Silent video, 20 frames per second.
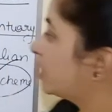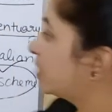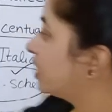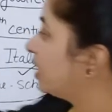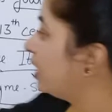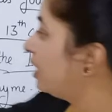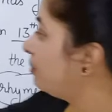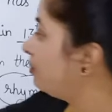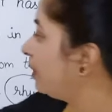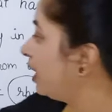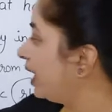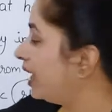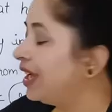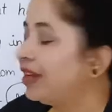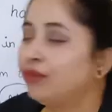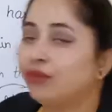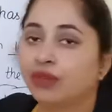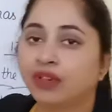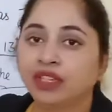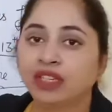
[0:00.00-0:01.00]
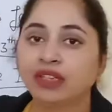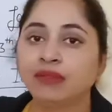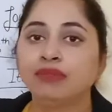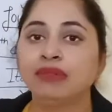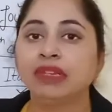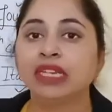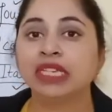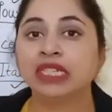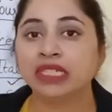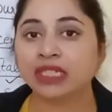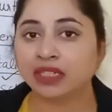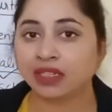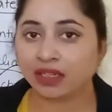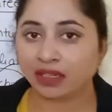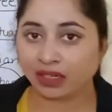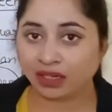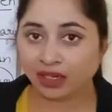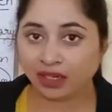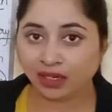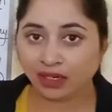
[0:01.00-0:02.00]
scheme and what the
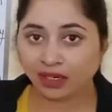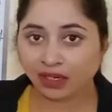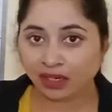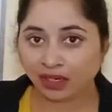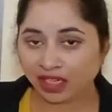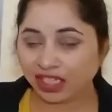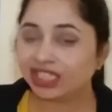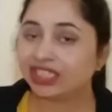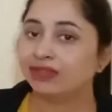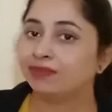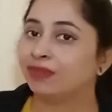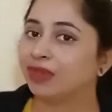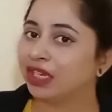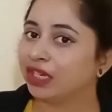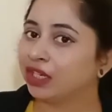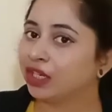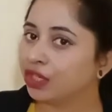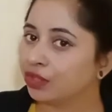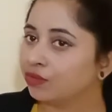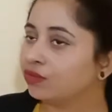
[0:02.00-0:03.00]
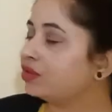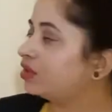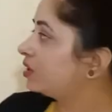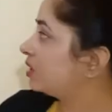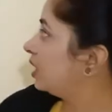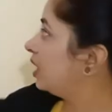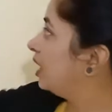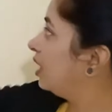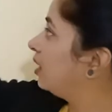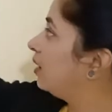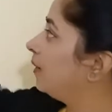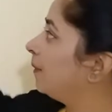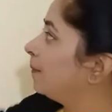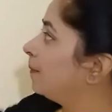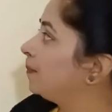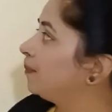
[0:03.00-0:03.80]
meter is being used in